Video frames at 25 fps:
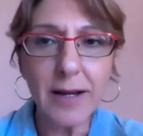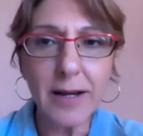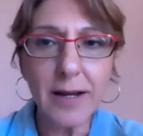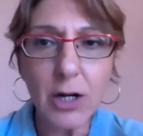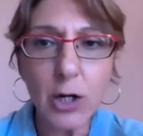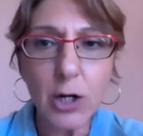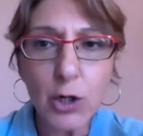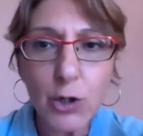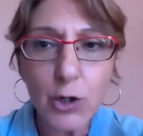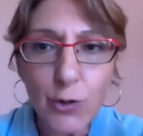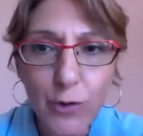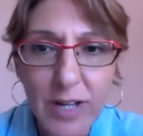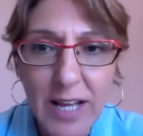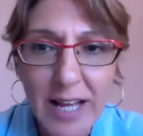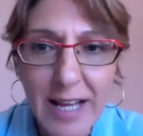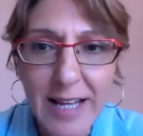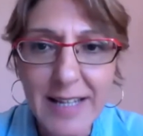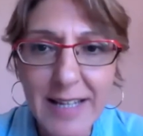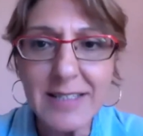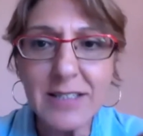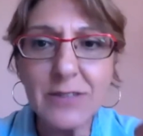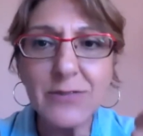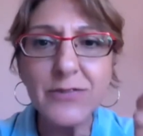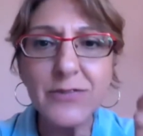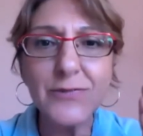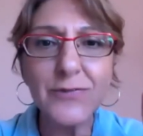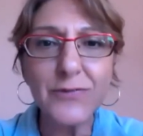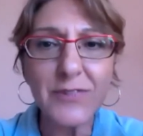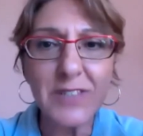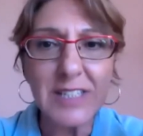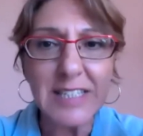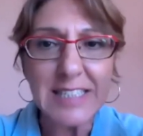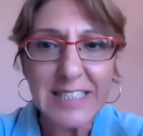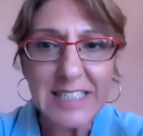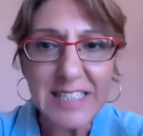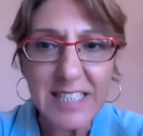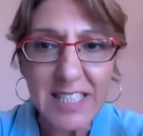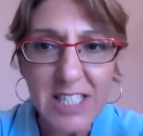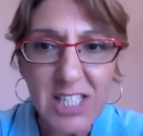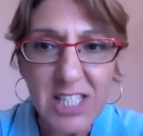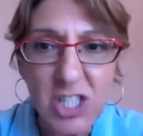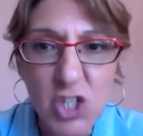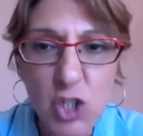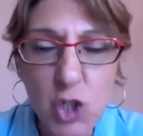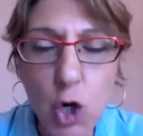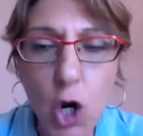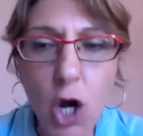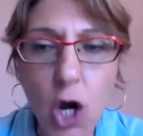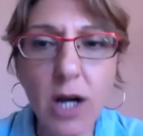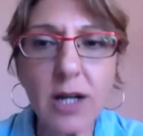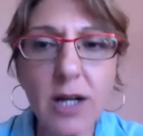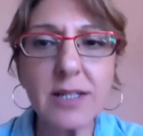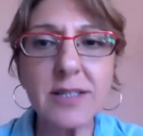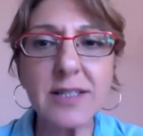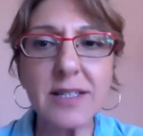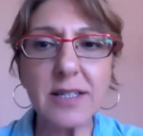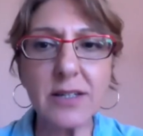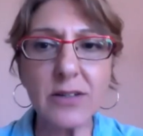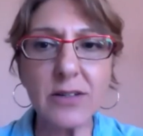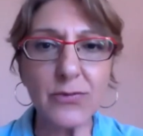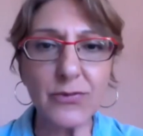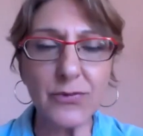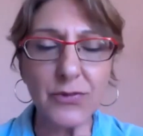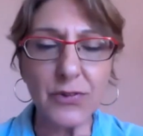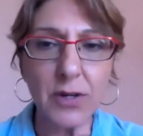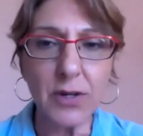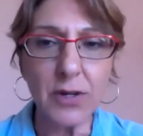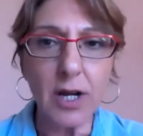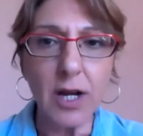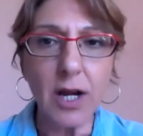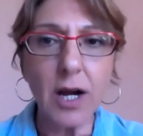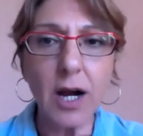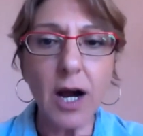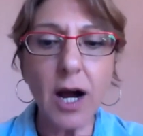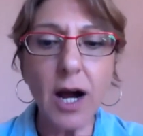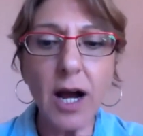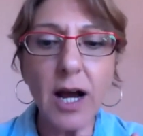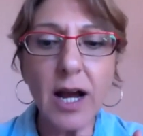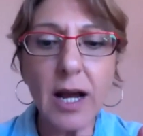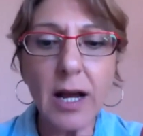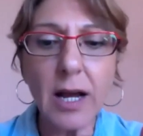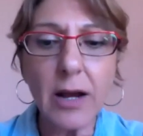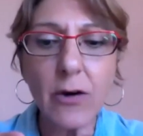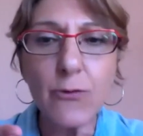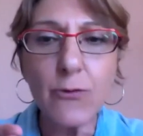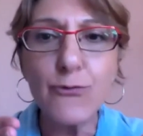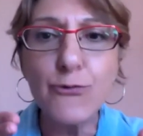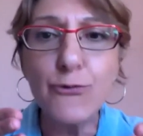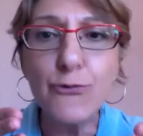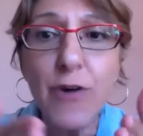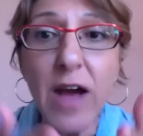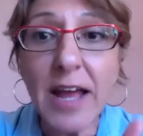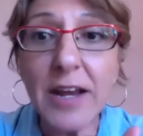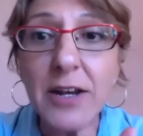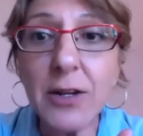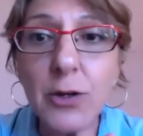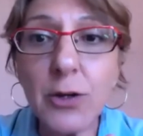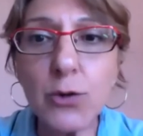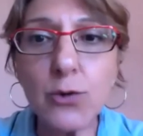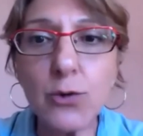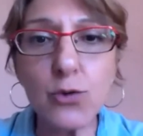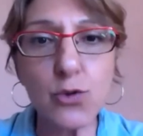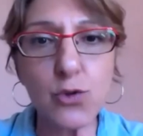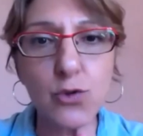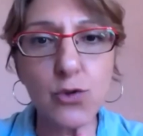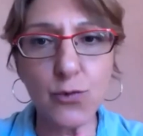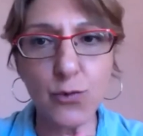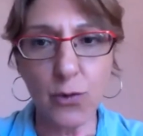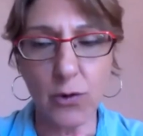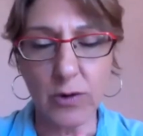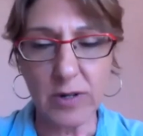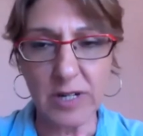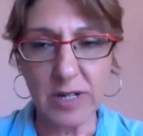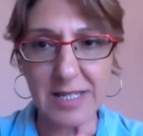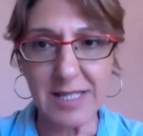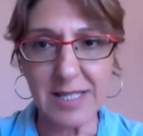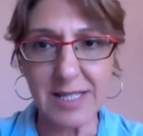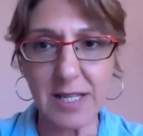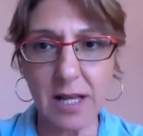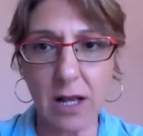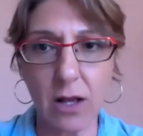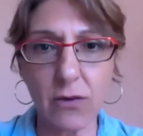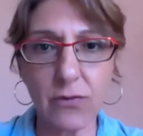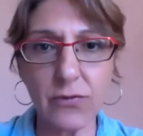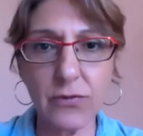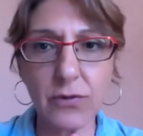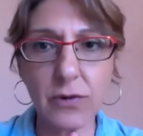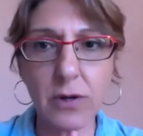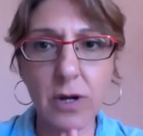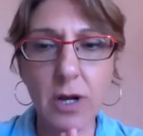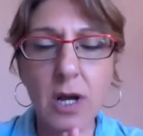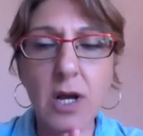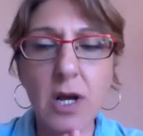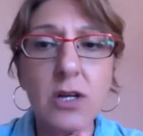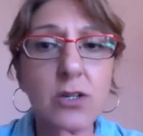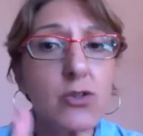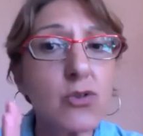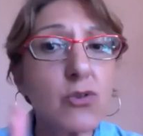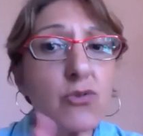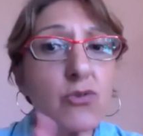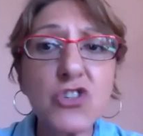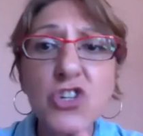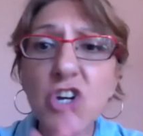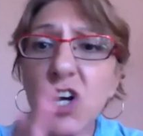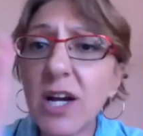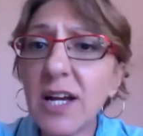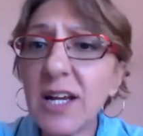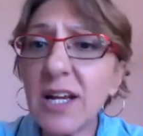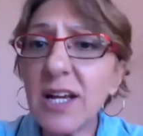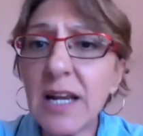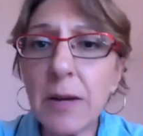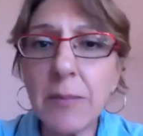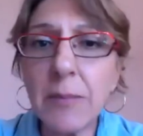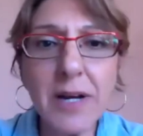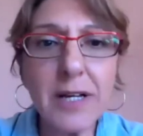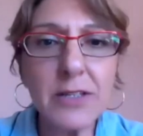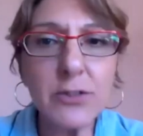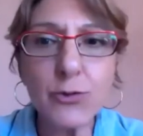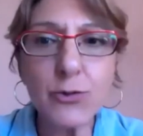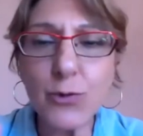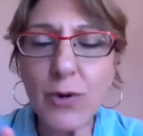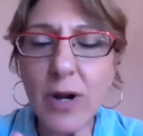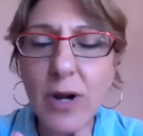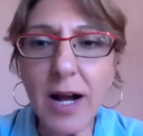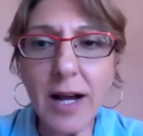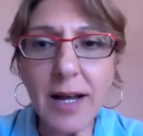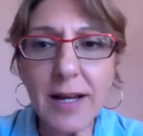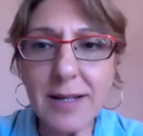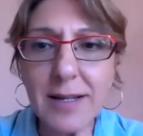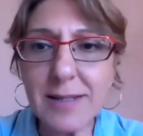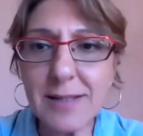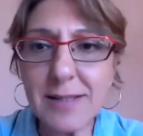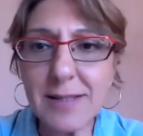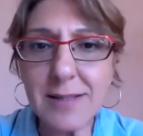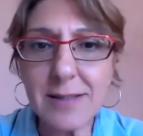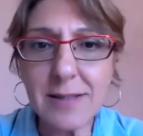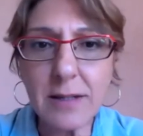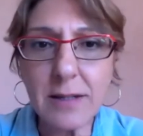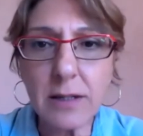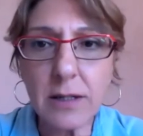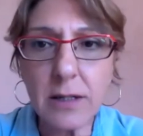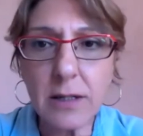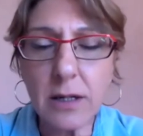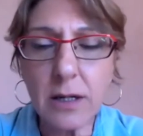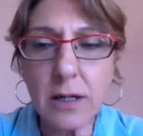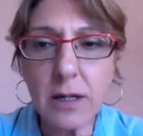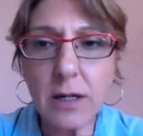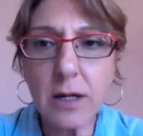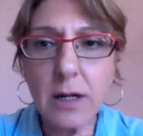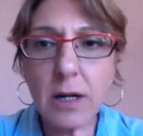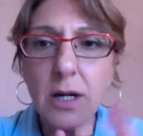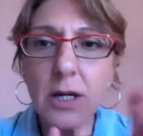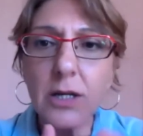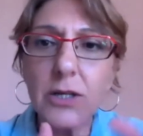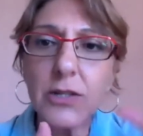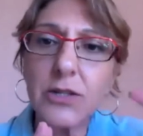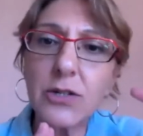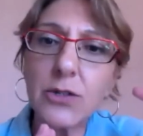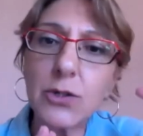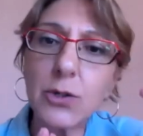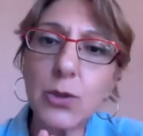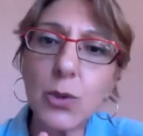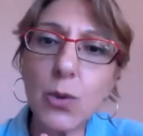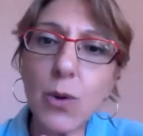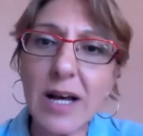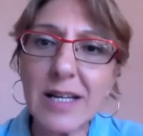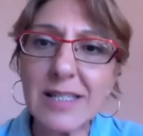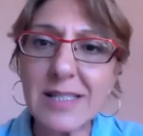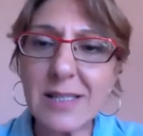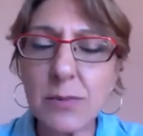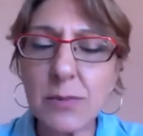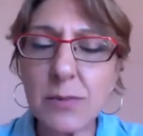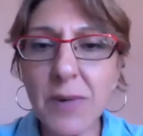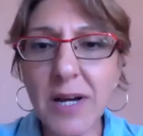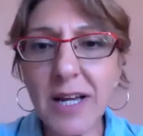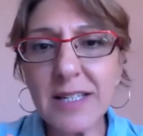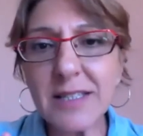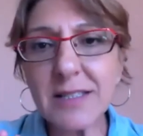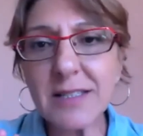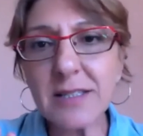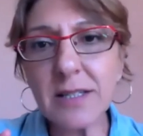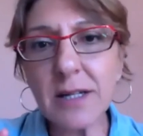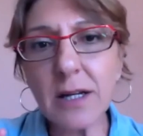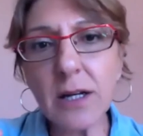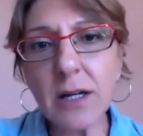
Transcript: creatively destructive venues for itself. So China might rise, the US might